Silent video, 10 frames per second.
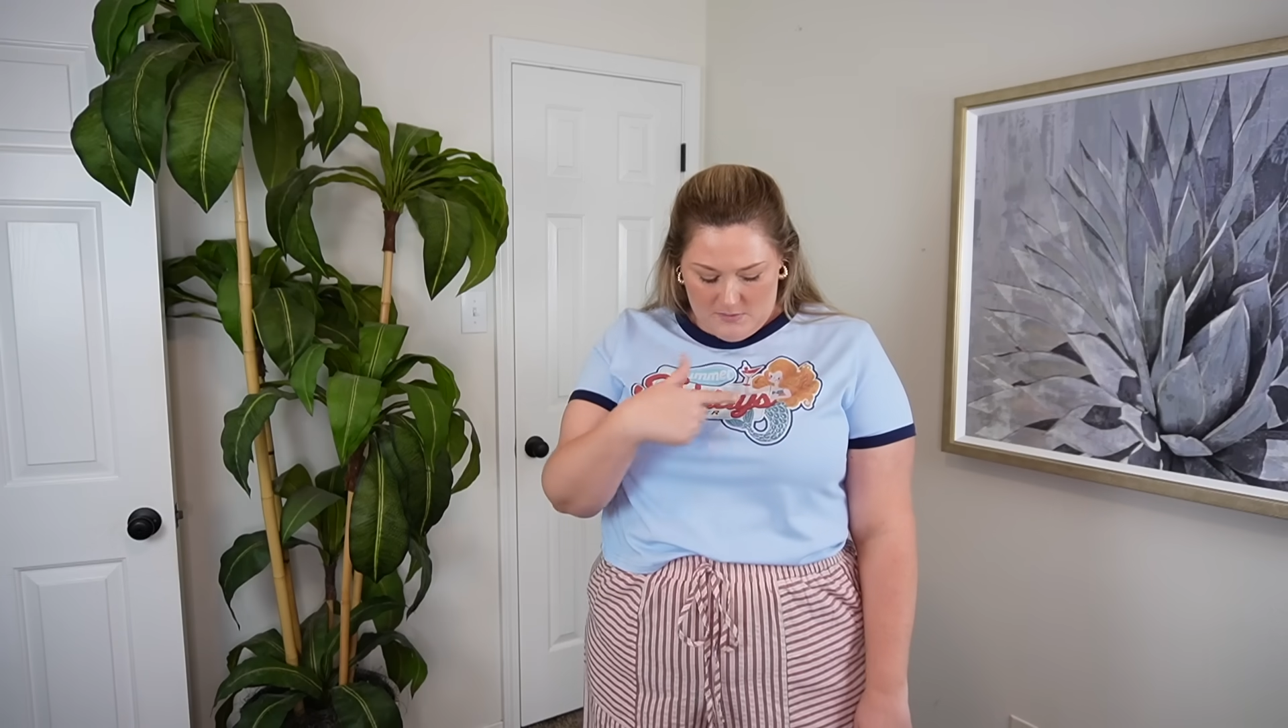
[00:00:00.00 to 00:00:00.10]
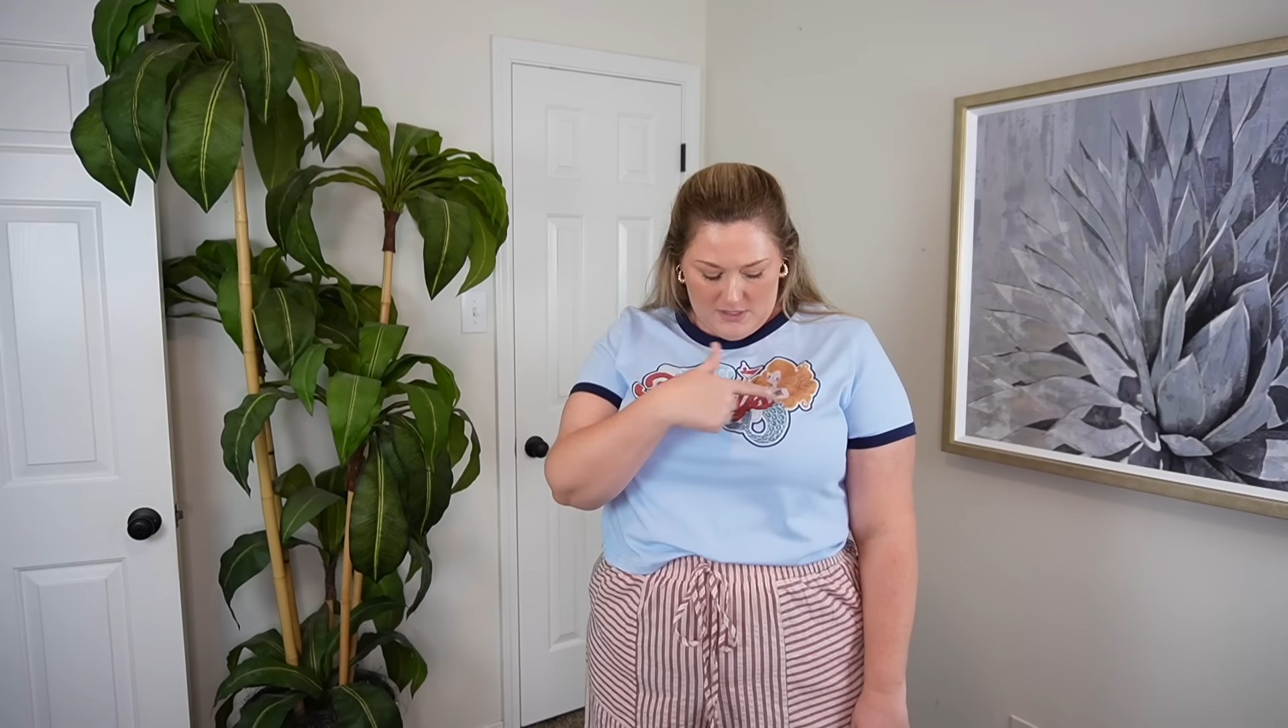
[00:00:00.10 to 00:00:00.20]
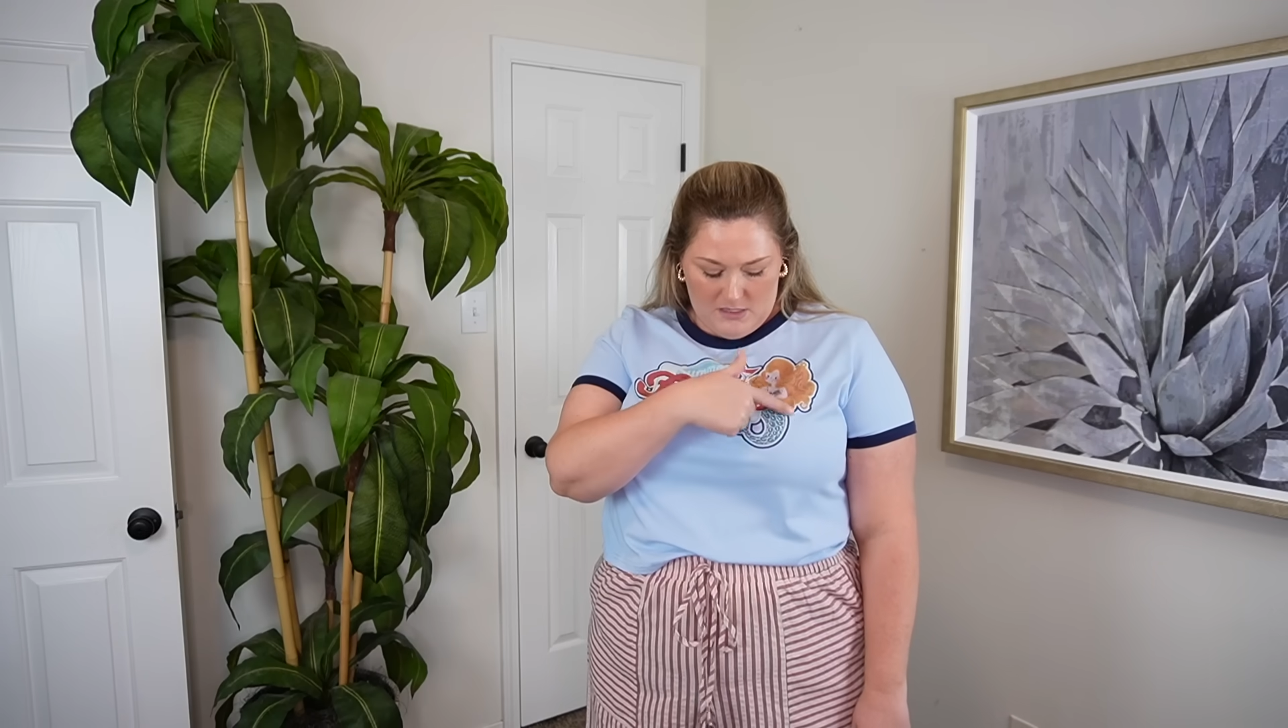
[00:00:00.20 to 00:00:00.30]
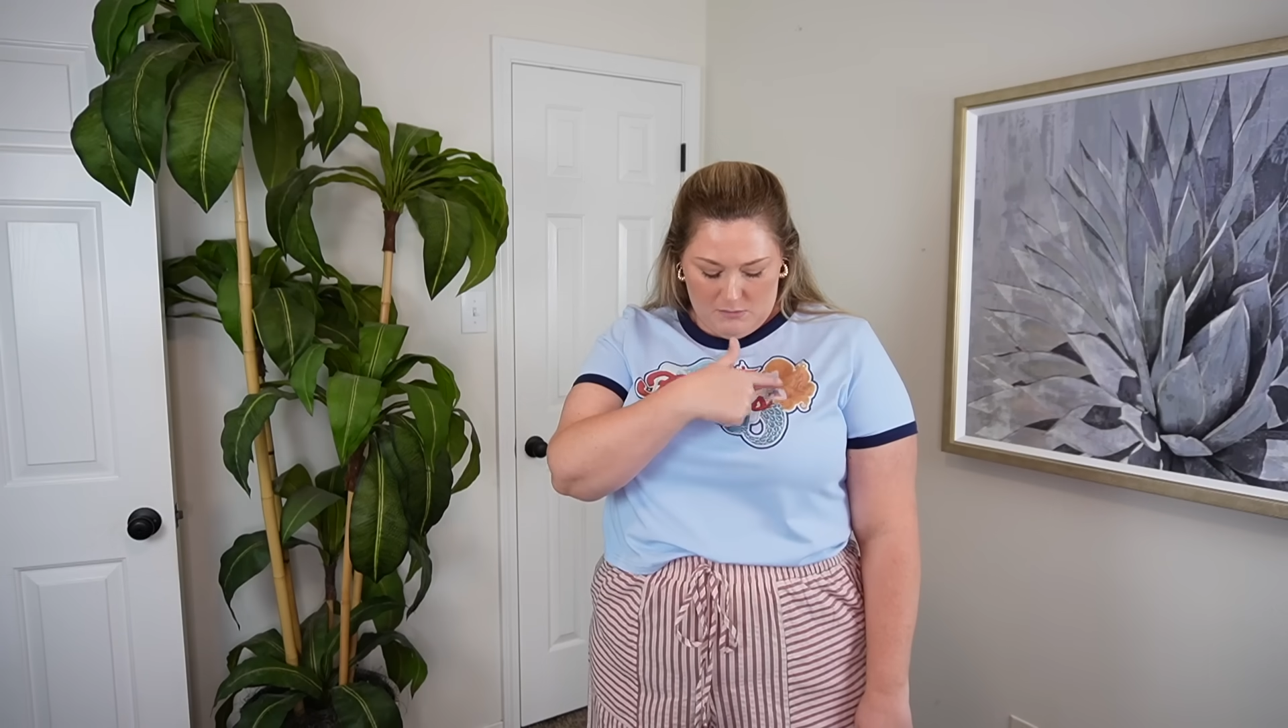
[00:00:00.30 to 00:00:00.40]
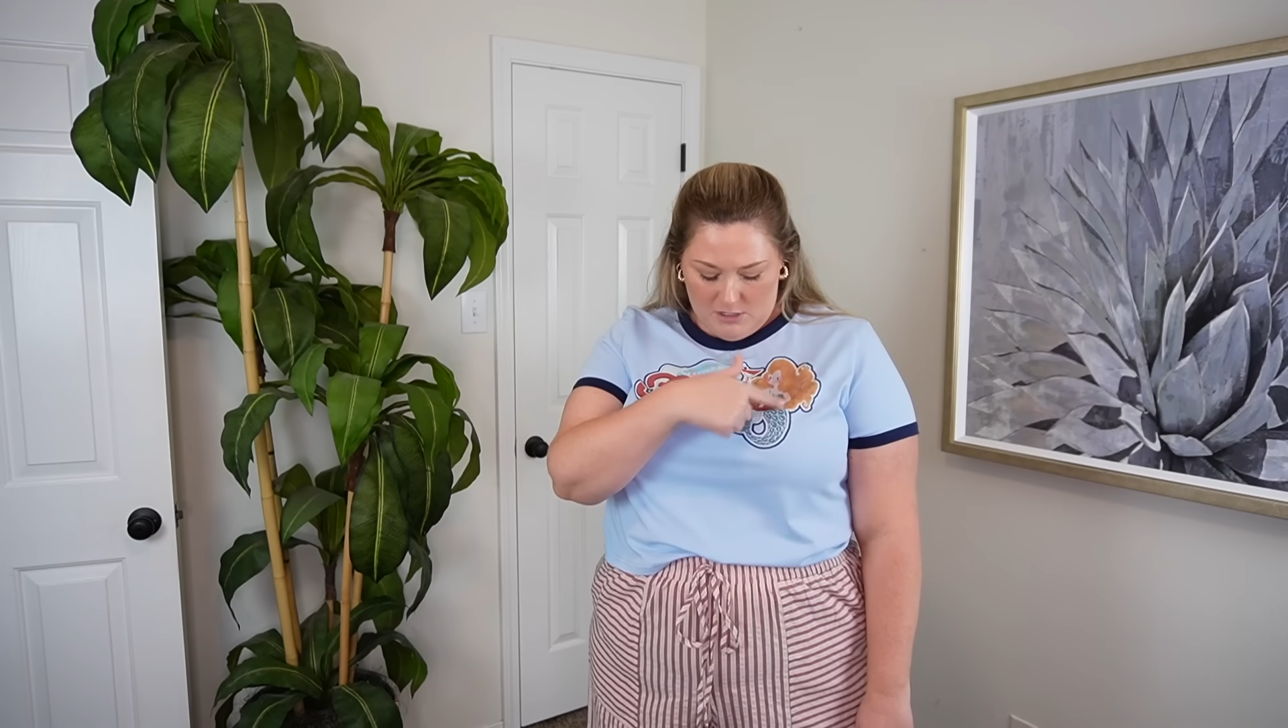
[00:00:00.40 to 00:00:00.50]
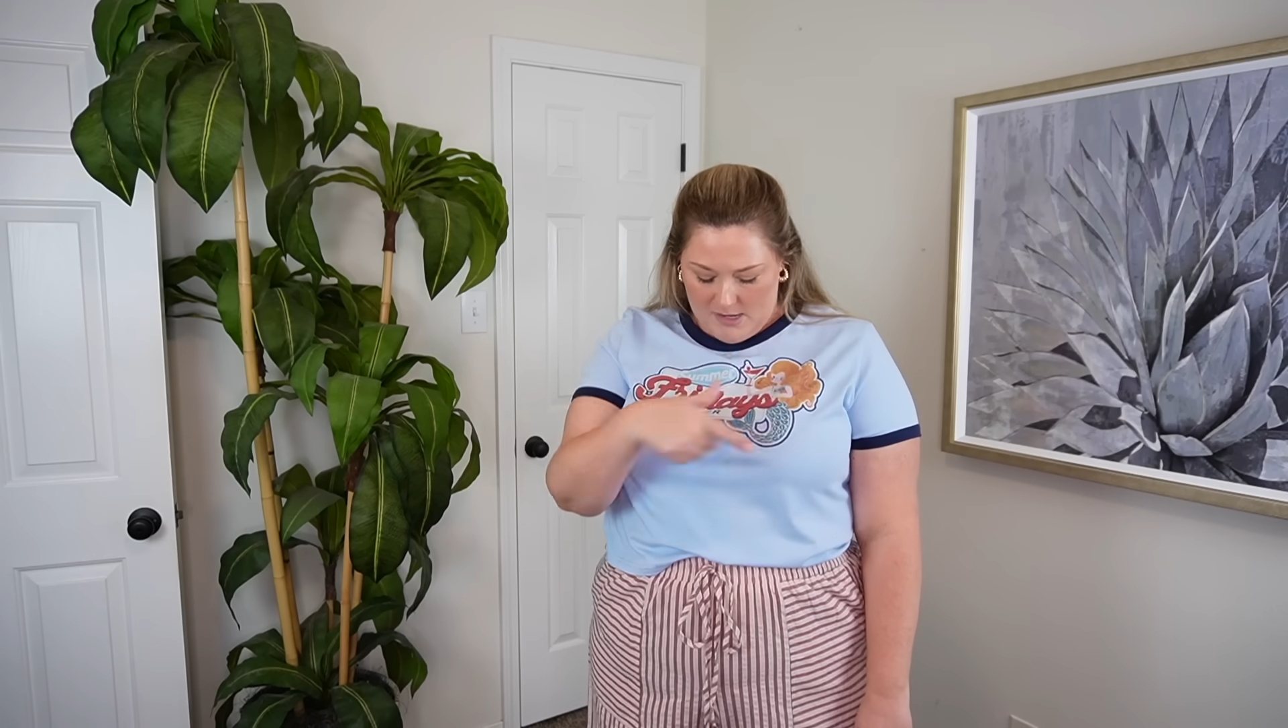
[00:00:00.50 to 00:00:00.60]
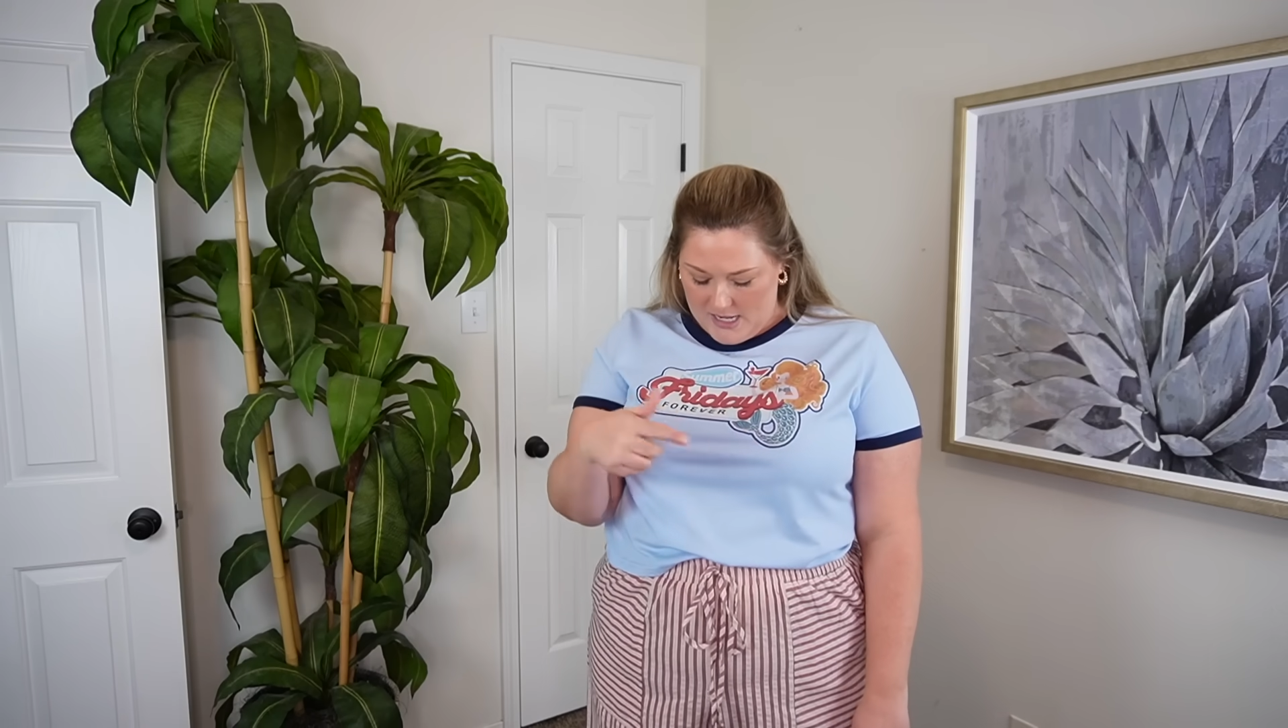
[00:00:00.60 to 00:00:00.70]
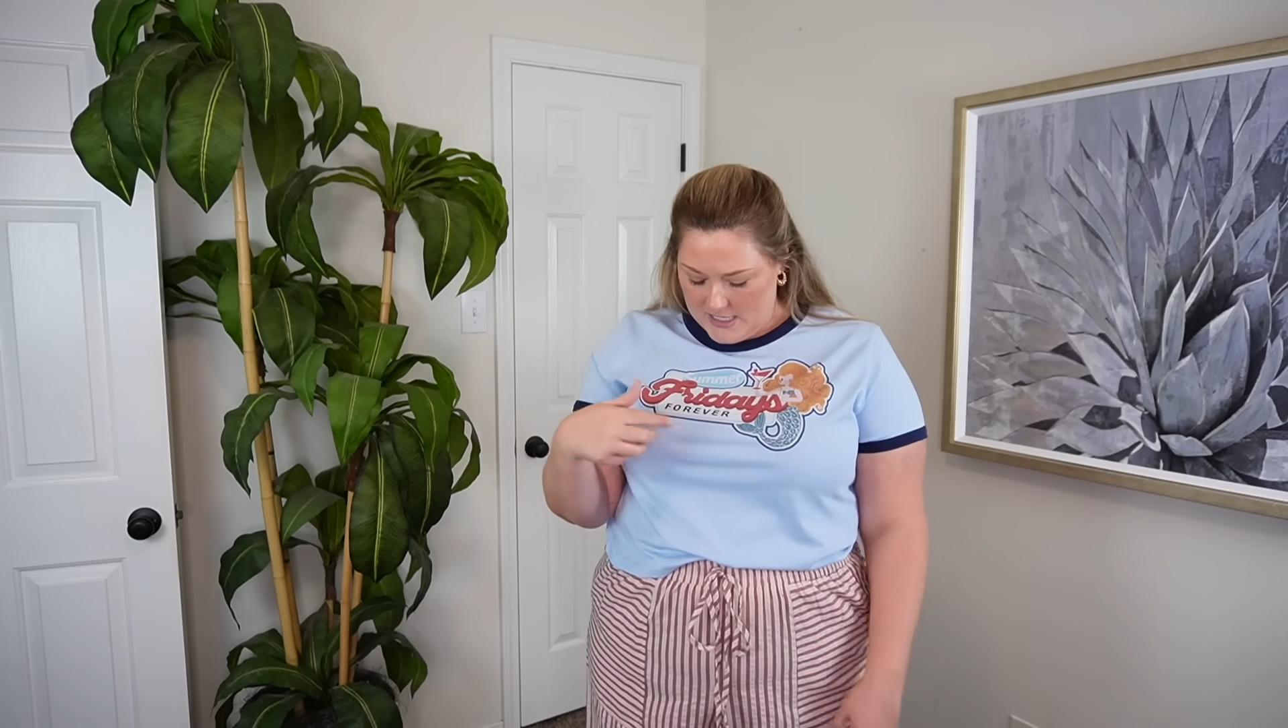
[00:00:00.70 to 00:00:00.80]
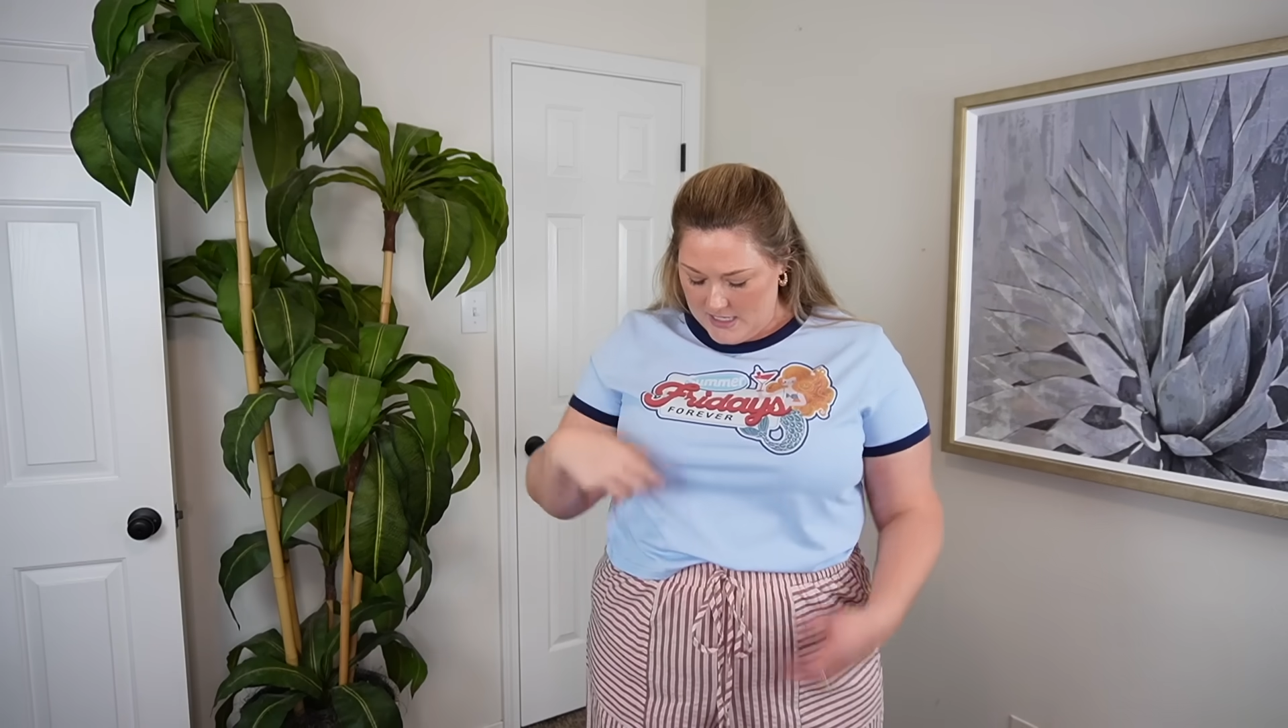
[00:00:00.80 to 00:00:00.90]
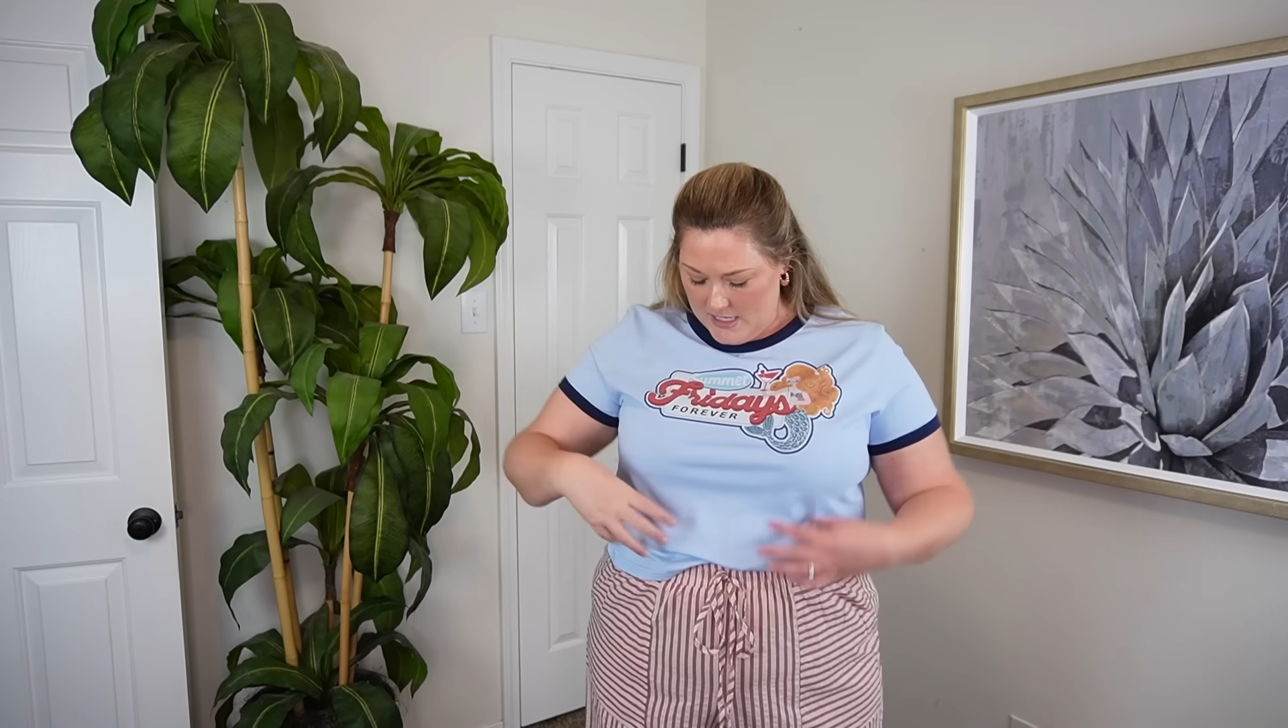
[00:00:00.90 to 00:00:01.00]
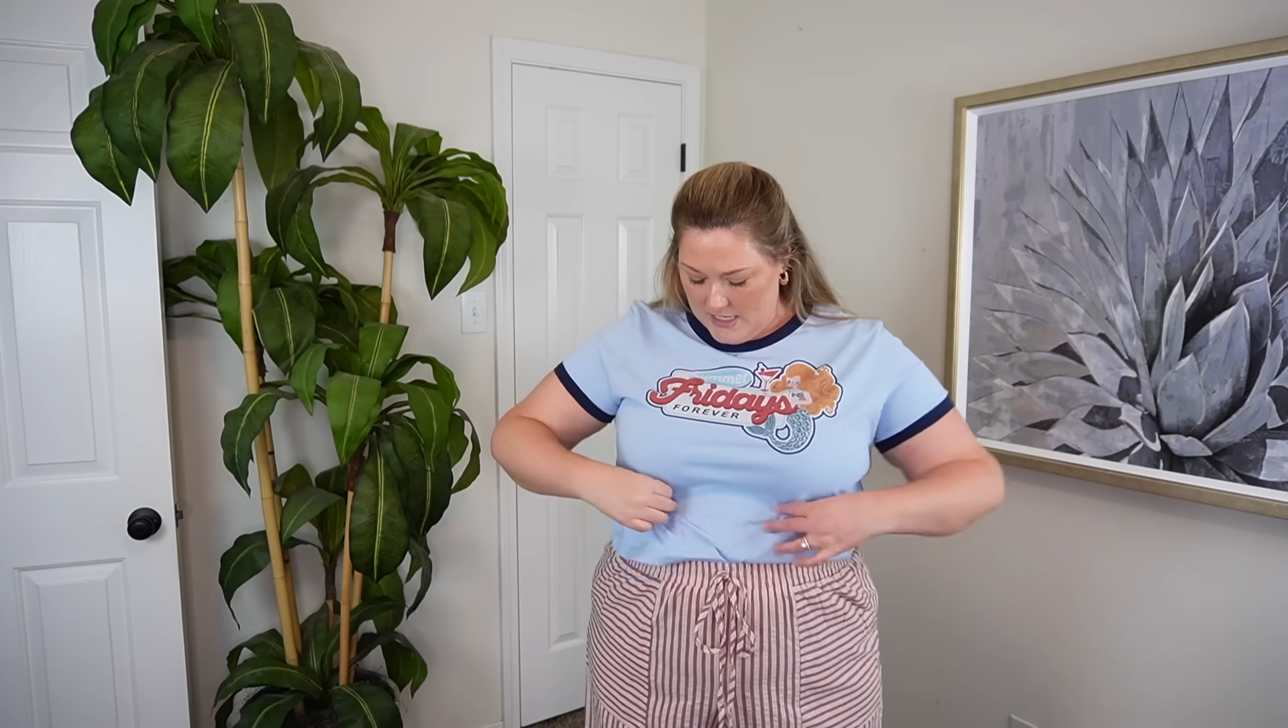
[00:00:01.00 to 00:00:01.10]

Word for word: with the mermaid.